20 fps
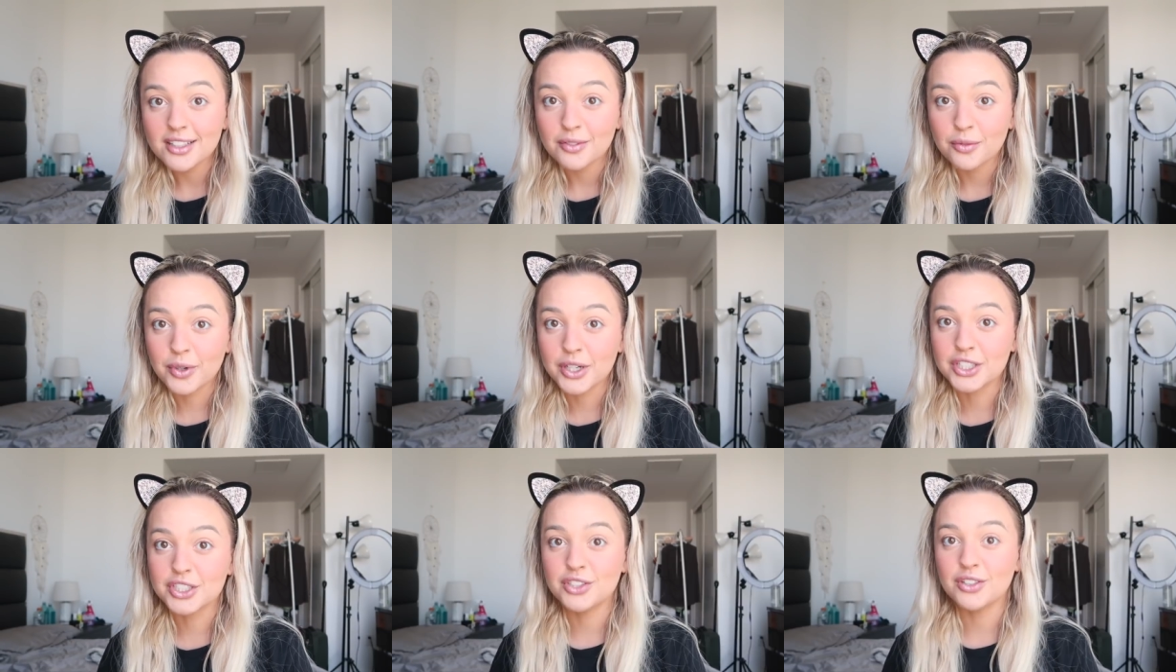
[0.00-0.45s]

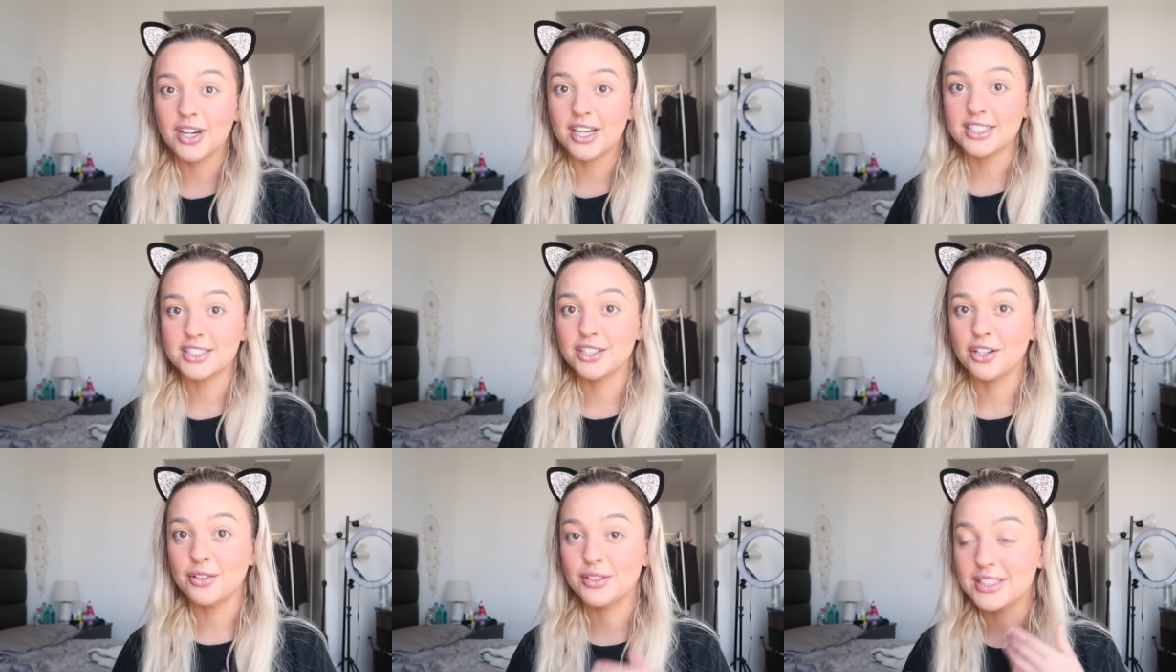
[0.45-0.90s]
which you
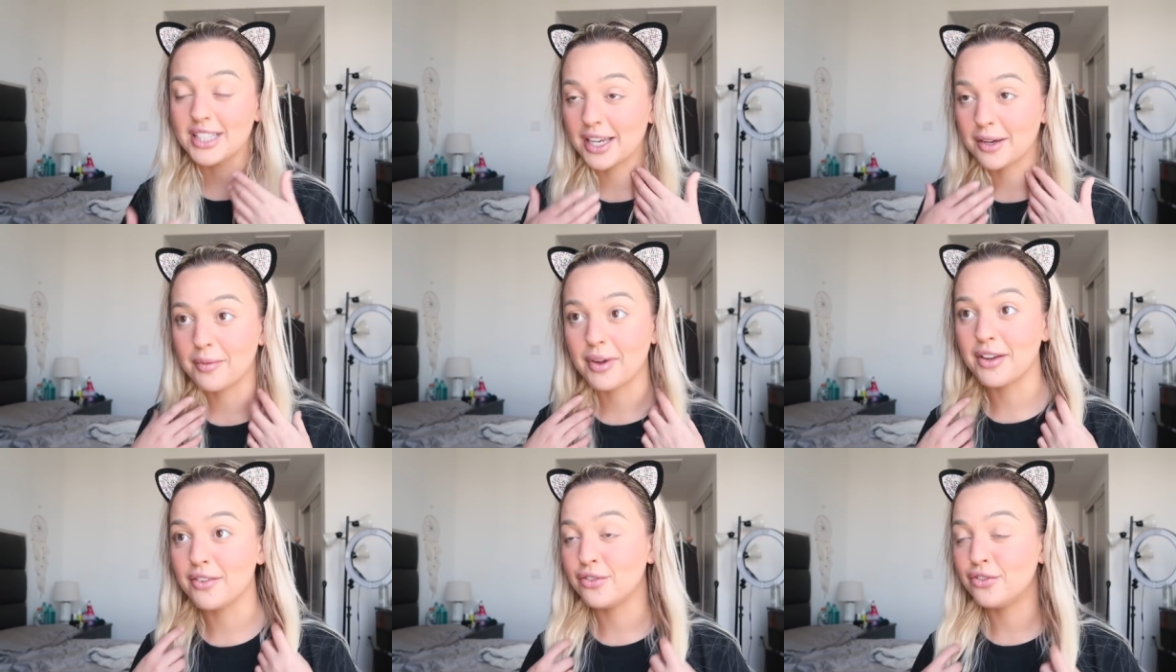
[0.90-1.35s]
guys know is like
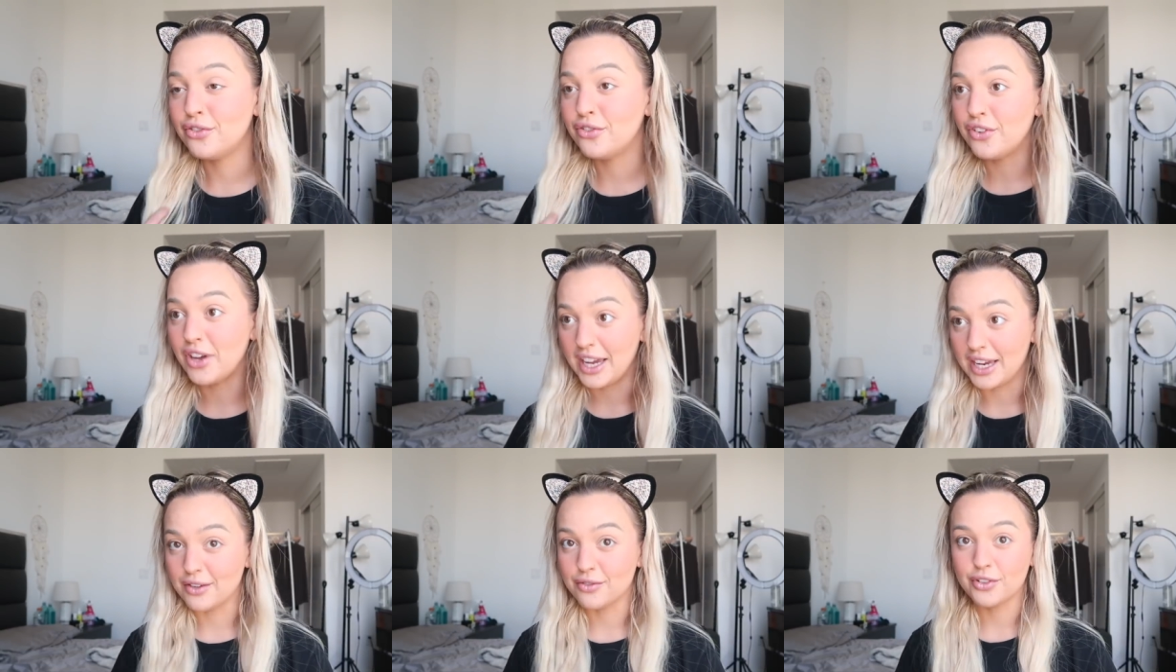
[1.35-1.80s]
my
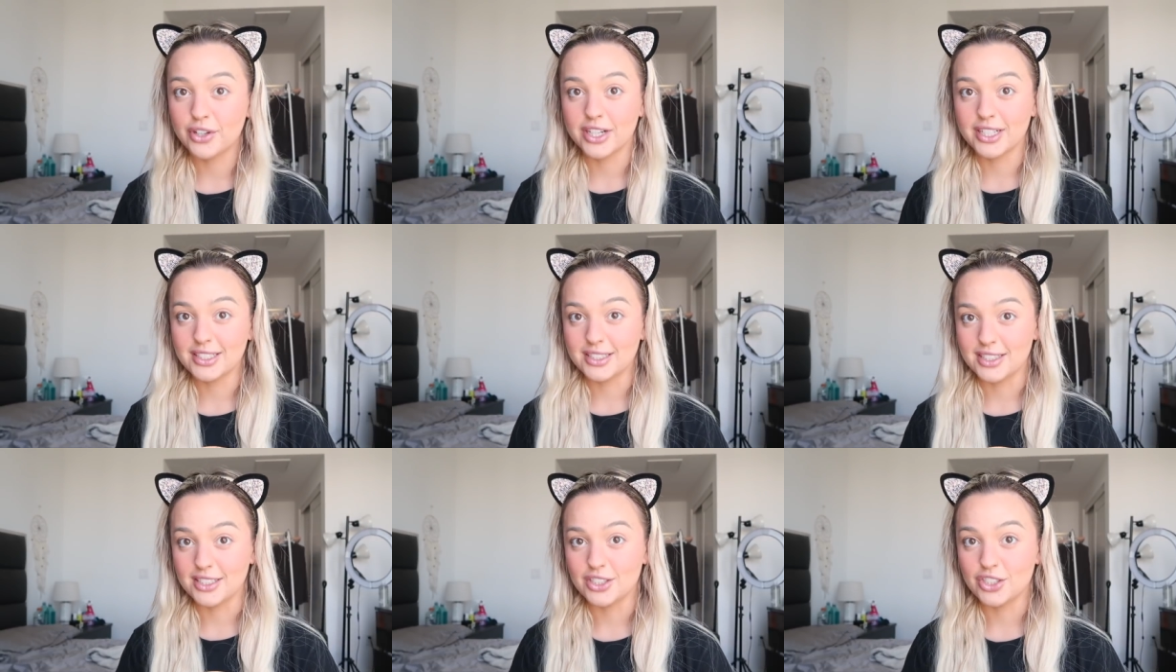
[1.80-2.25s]

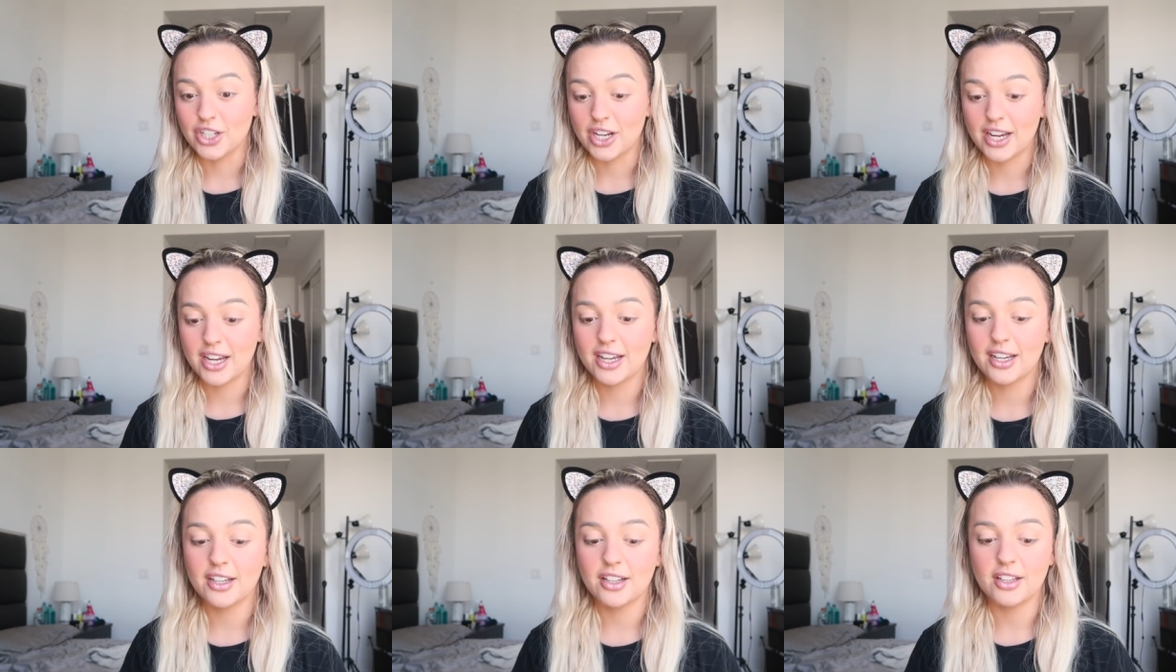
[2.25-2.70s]
favorite
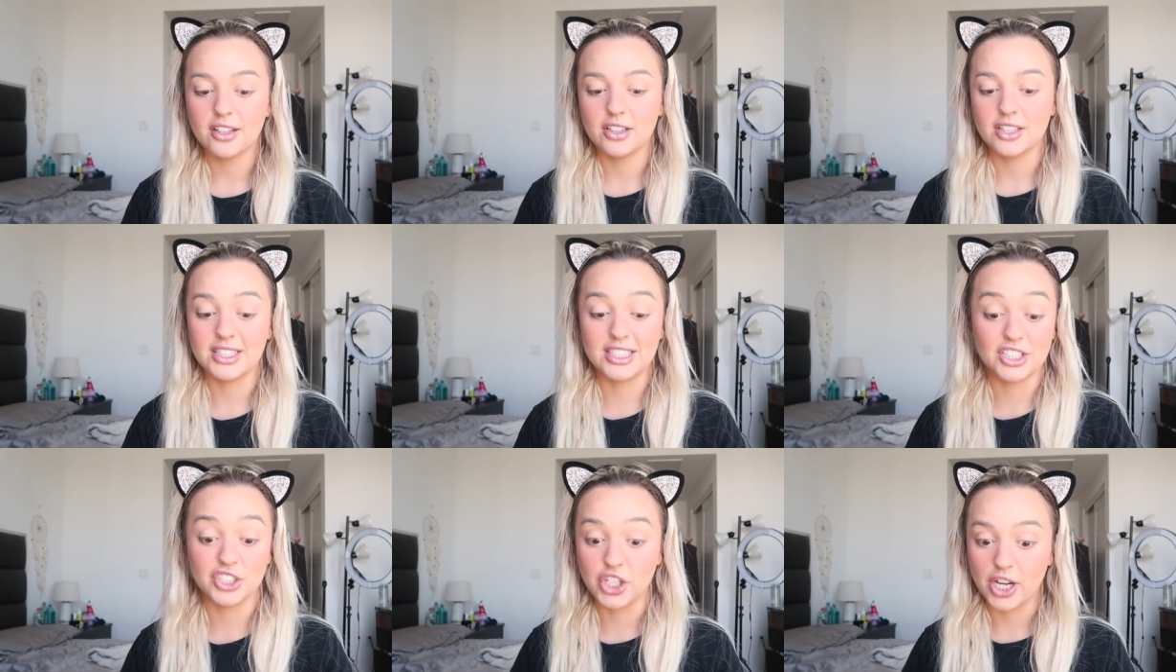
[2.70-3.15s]

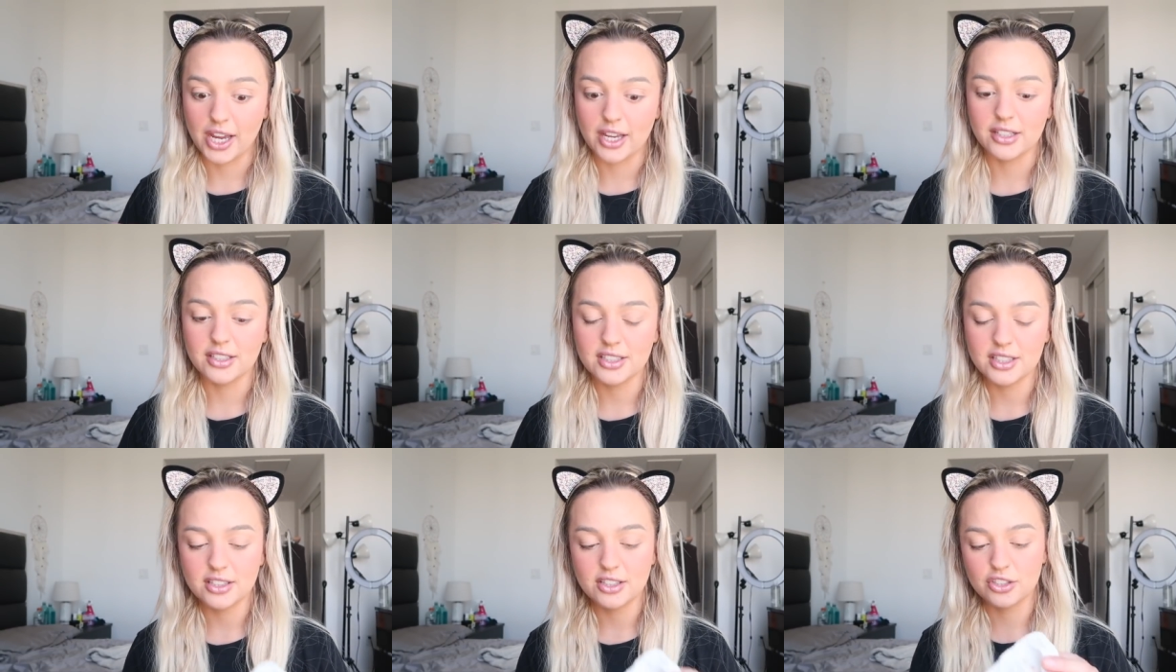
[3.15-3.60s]

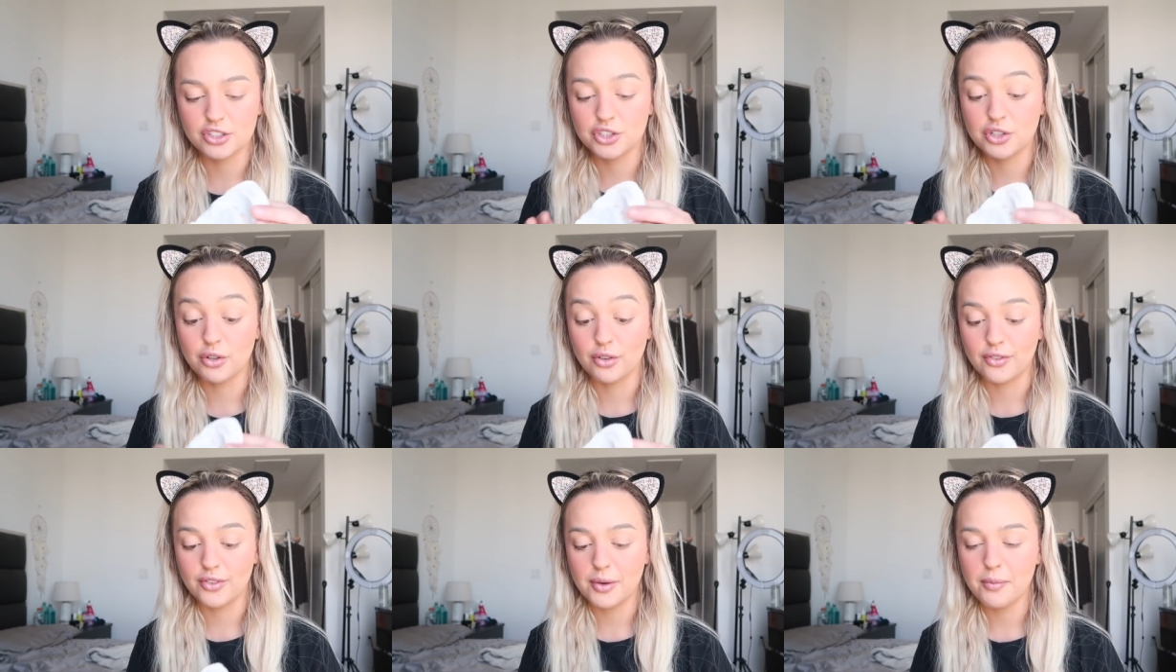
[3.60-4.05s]
DJs. There's
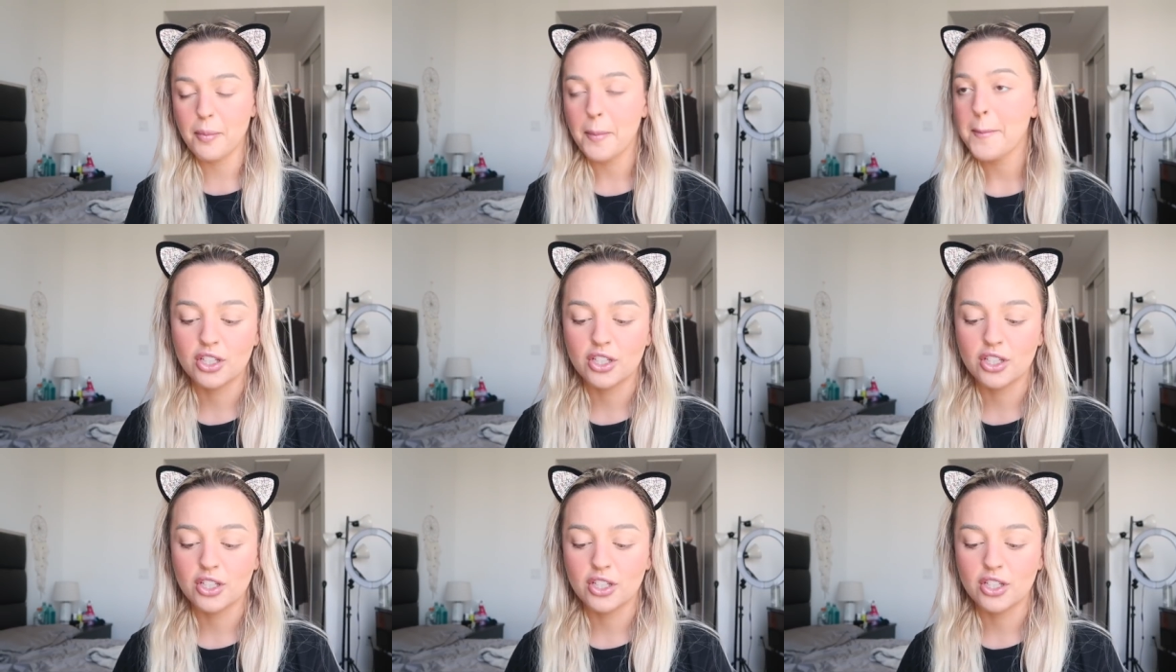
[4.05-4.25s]
2 of them.